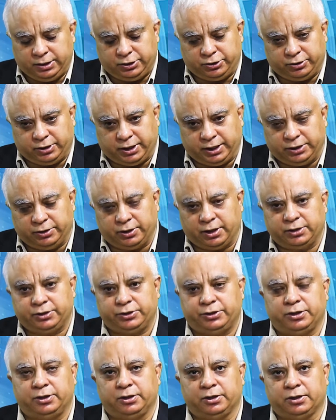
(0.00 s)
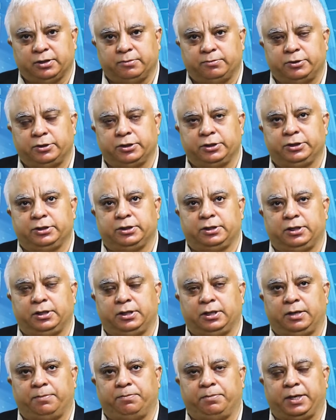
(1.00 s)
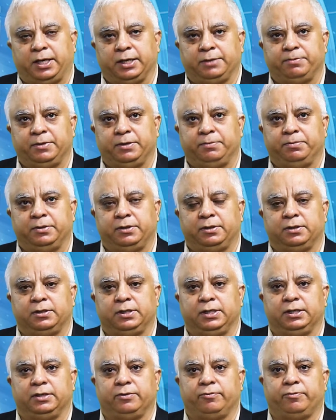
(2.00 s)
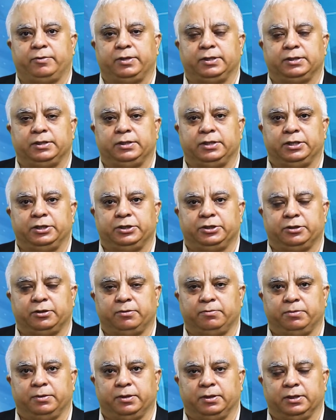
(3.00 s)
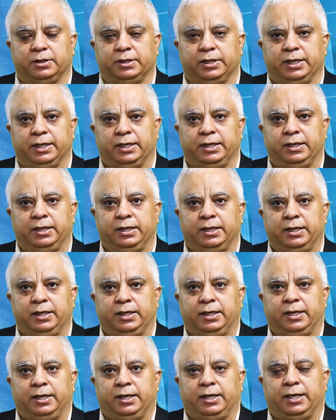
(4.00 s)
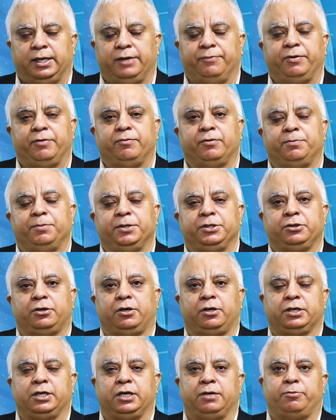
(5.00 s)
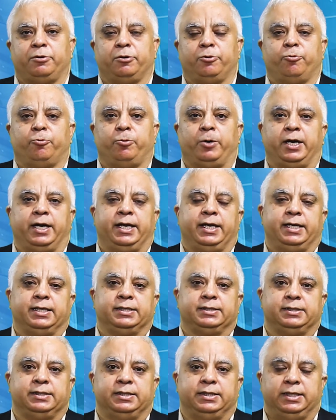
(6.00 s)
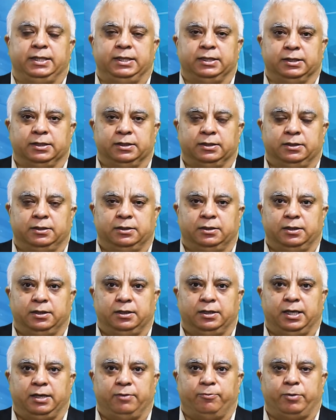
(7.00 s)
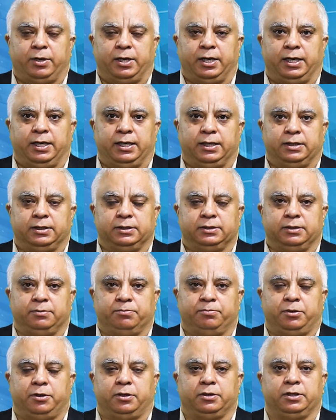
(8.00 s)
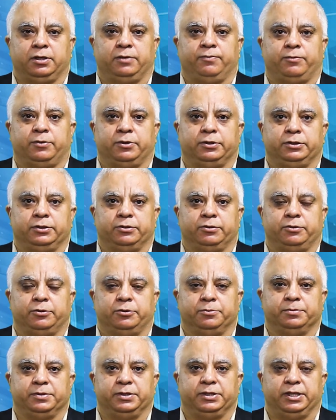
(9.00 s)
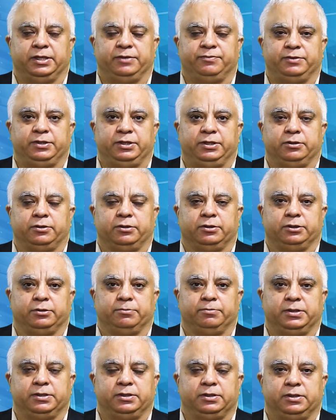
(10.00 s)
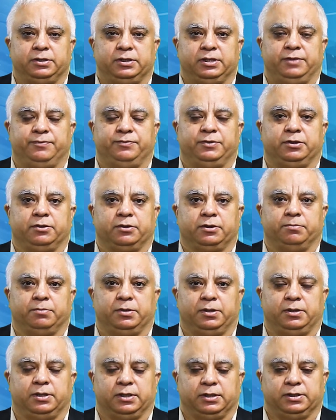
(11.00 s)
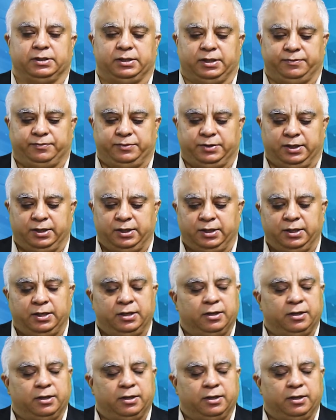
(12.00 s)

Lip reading: the industrial, commercial, apartment building, residential building, and we will be talking about why it's needed and why it is important for your home safety or your business safety or a building safety.